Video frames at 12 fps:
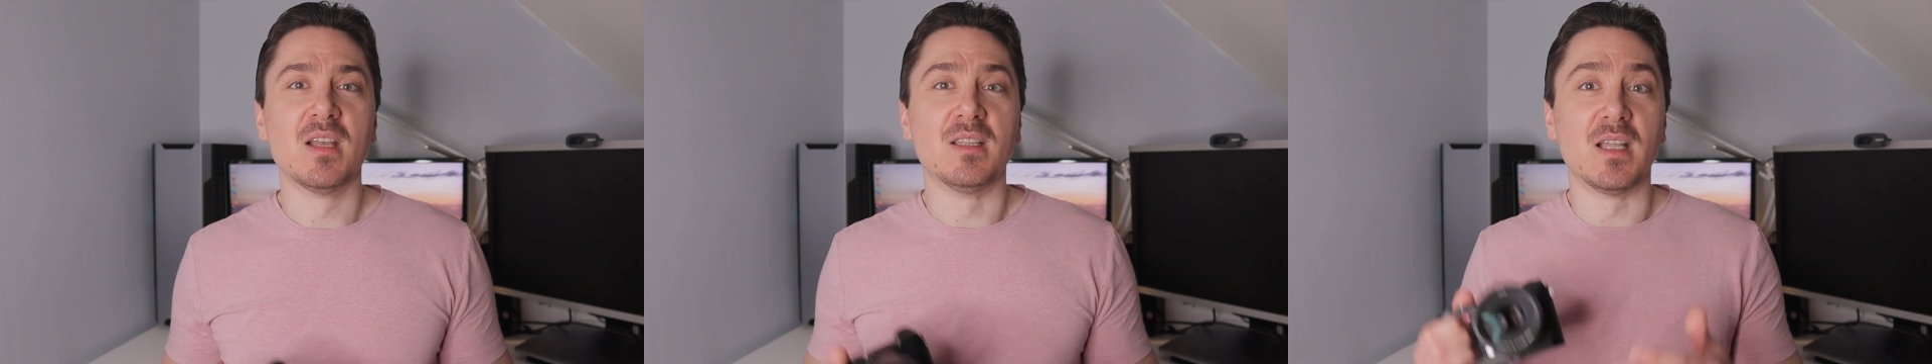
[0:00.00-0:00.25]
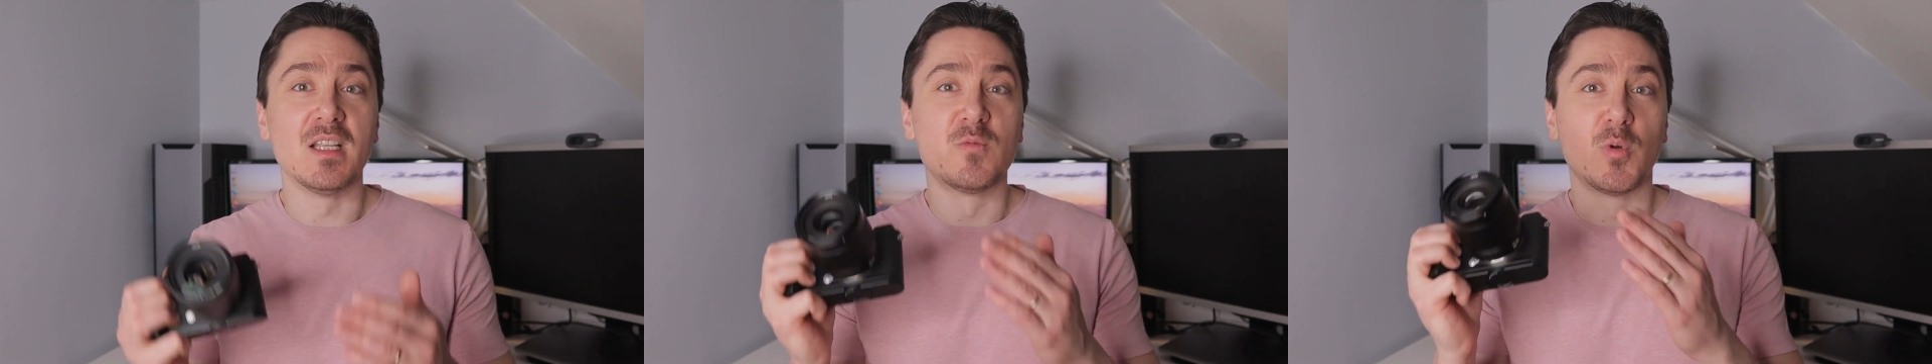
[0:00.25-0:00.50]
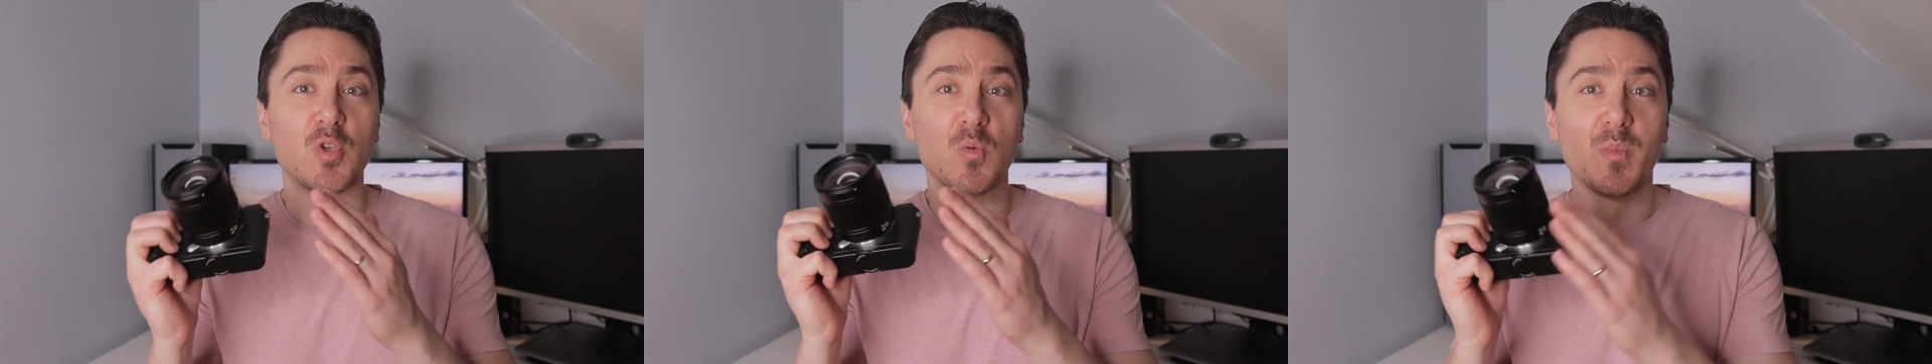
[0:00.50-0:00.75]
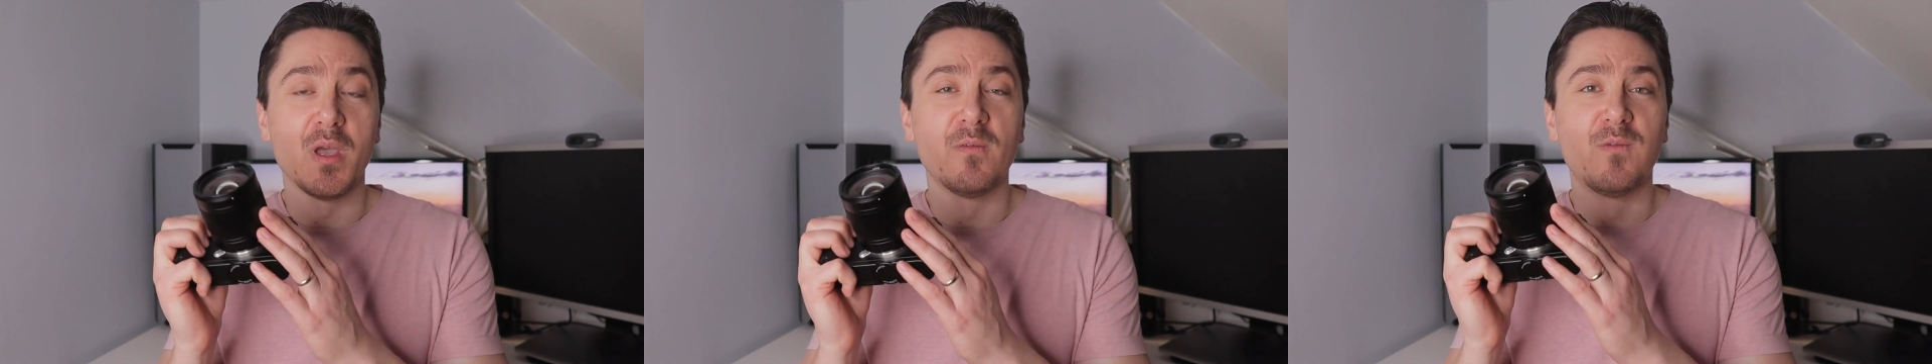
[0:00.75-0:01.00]
That is what you
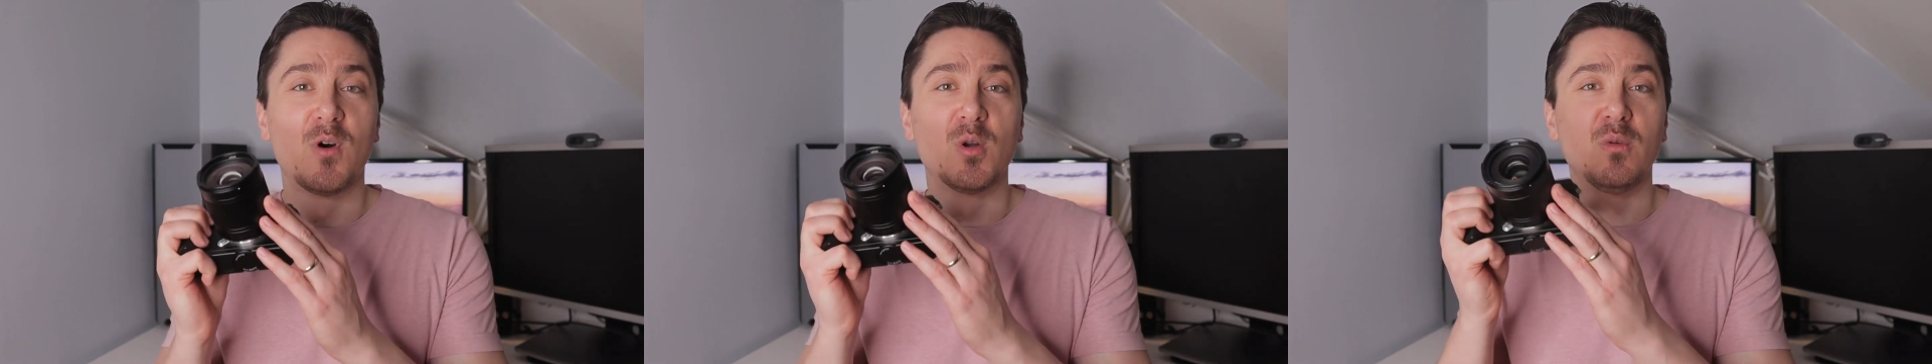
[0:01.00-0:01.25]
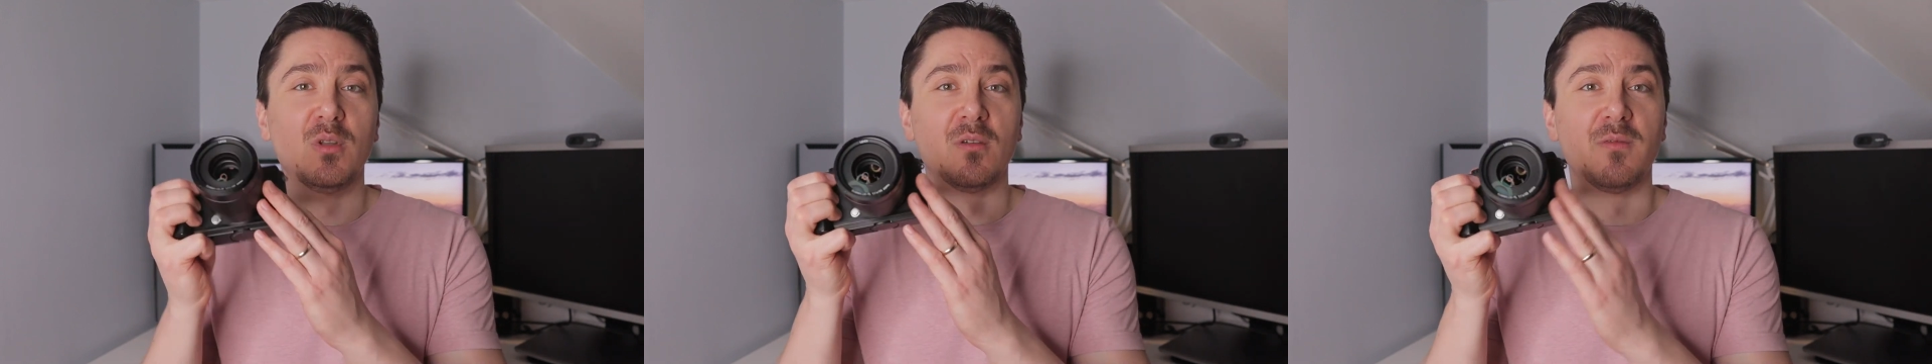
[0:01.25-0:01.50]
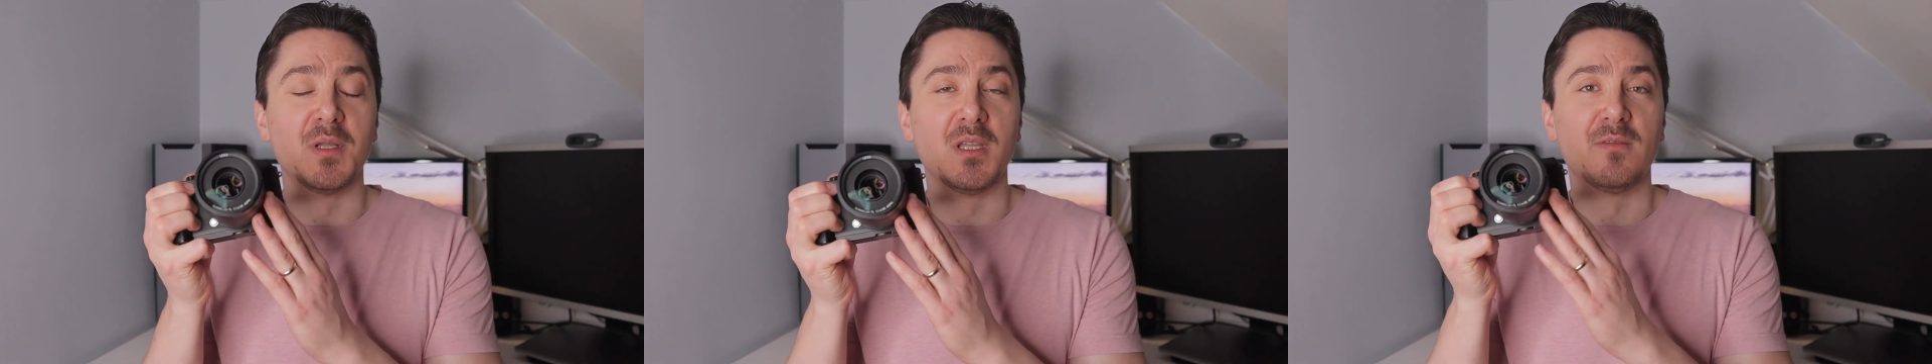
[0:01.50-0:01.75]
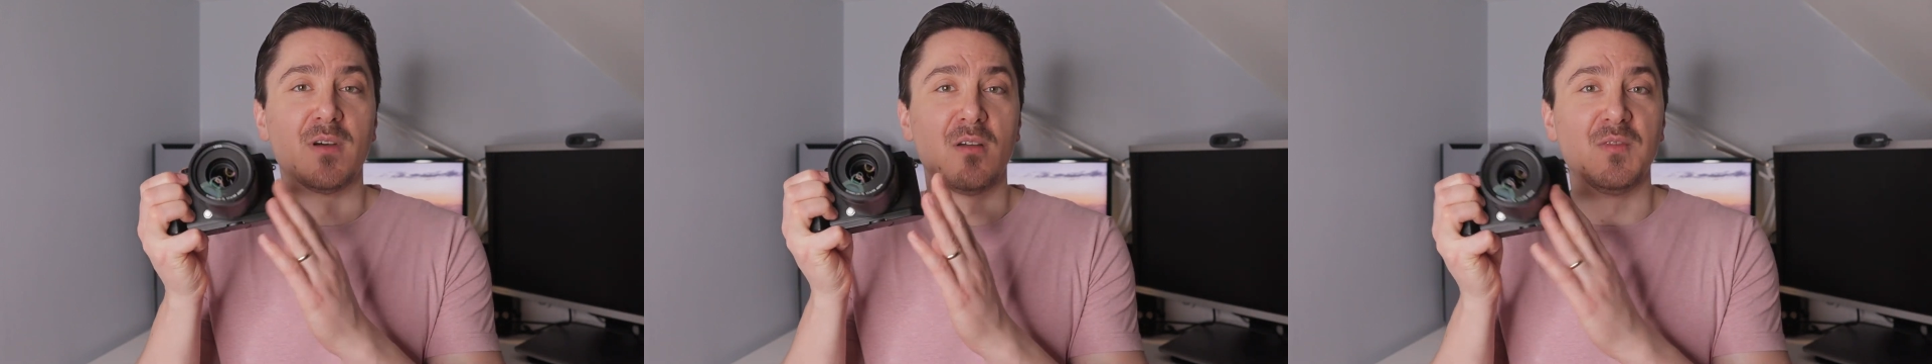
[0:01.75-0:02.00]
pay for with the
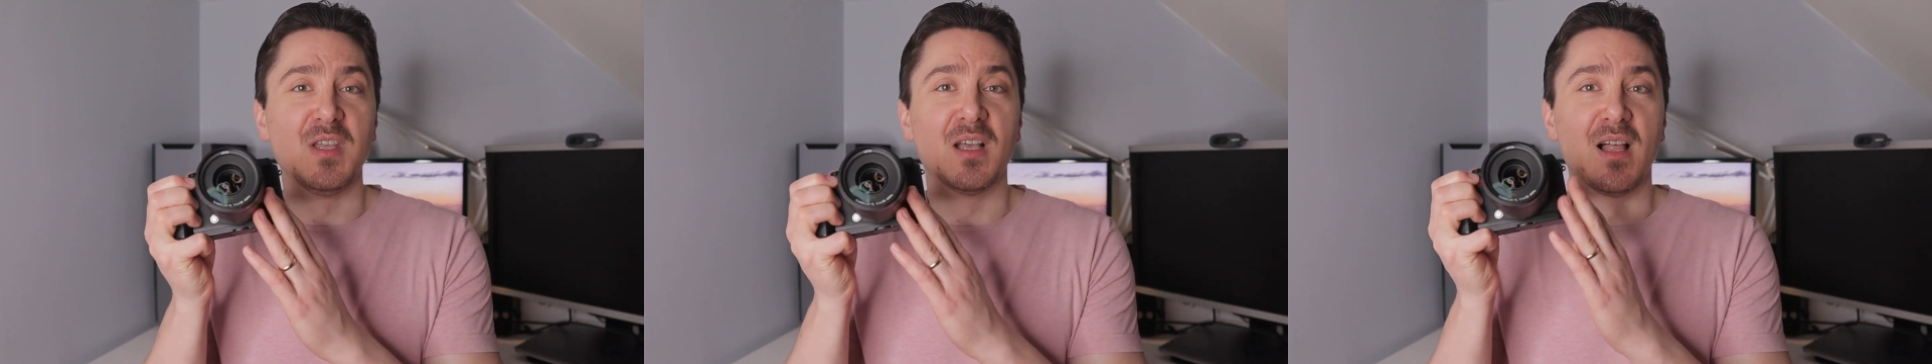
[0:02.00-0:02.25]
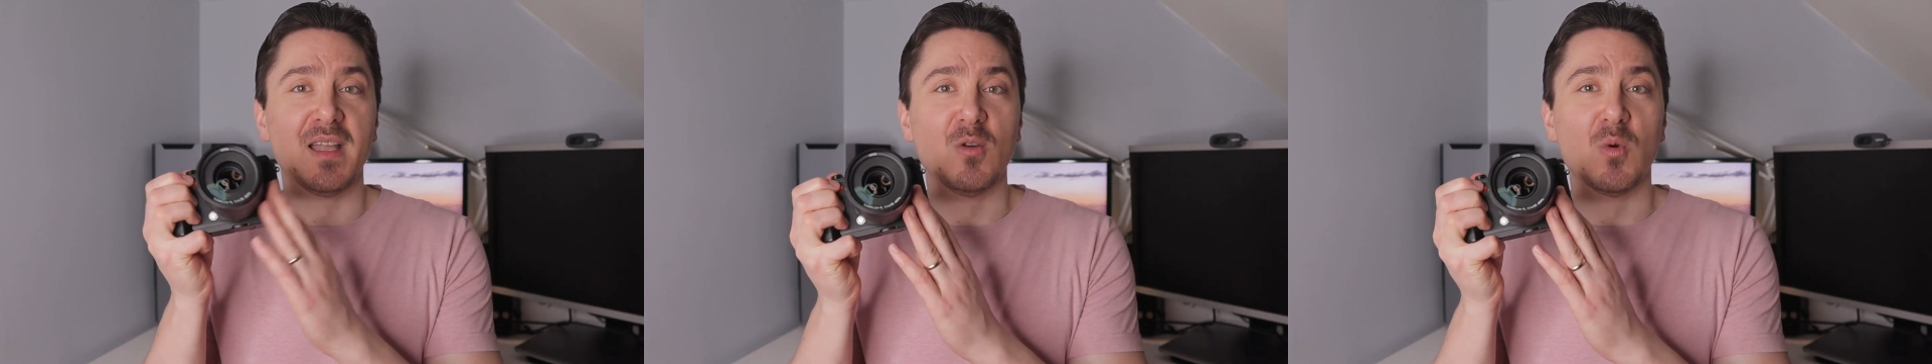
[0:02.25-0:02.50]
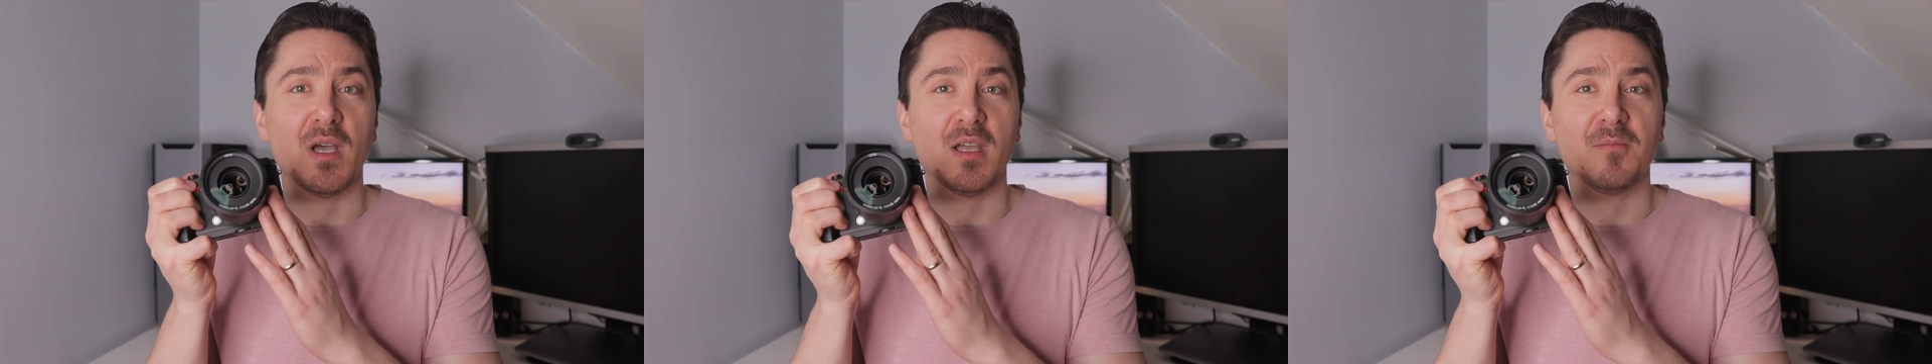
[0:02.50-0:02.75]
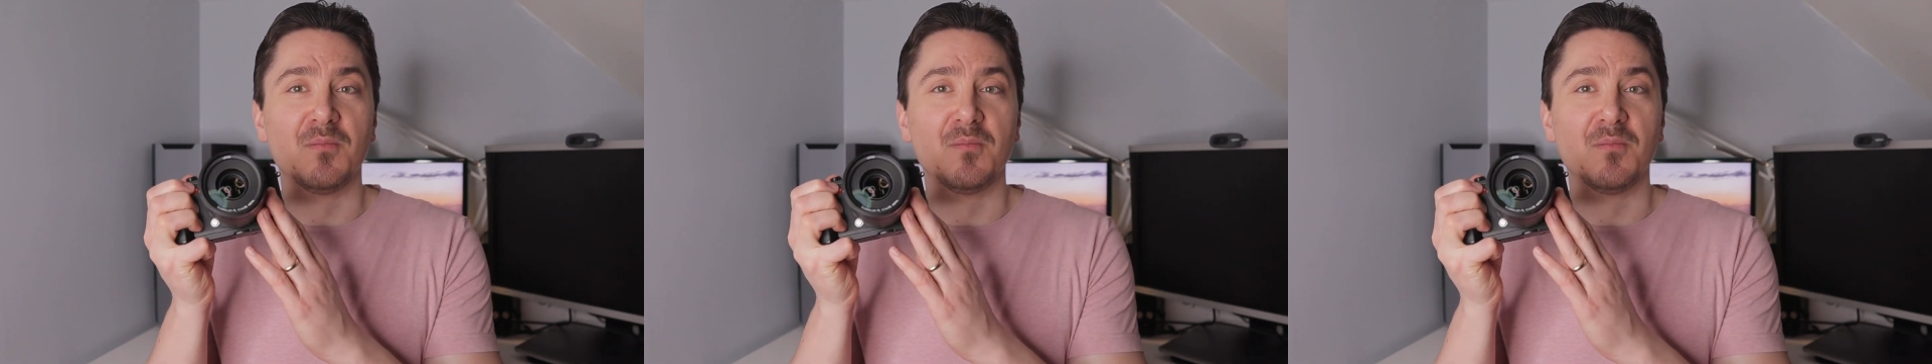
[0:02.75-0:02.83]
35TL anyway,